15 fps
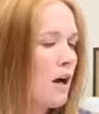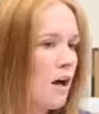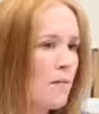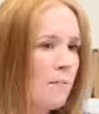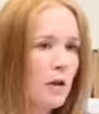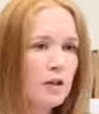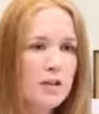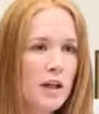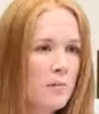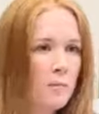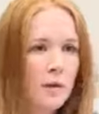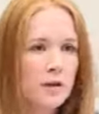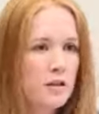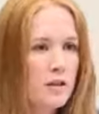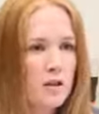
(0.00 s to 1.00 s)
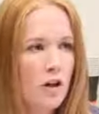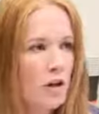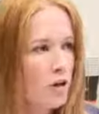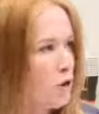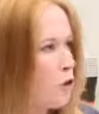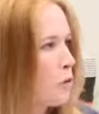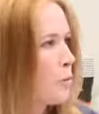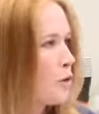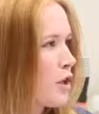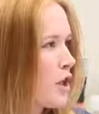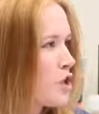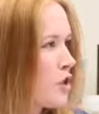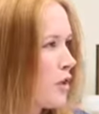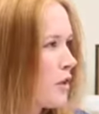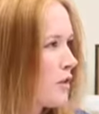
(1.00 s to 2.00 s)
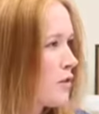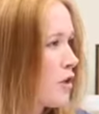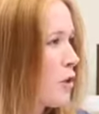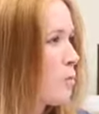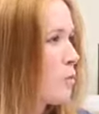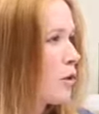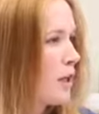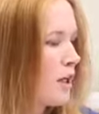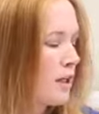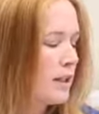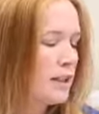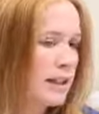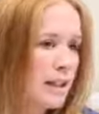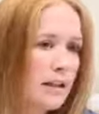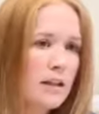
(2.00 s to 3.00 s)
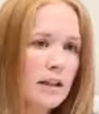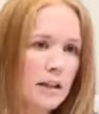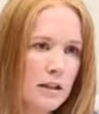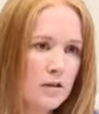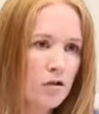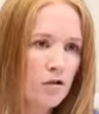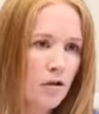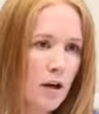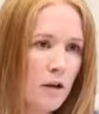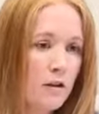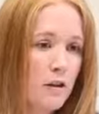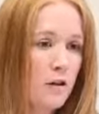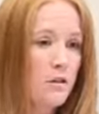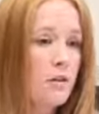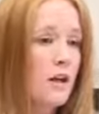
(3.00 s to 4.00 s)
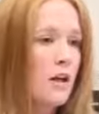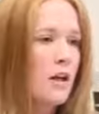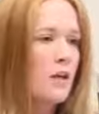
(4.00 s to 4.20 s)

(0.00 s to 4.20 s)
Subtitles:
a multi-billion dollar corporation that is operating illegally in Toronto,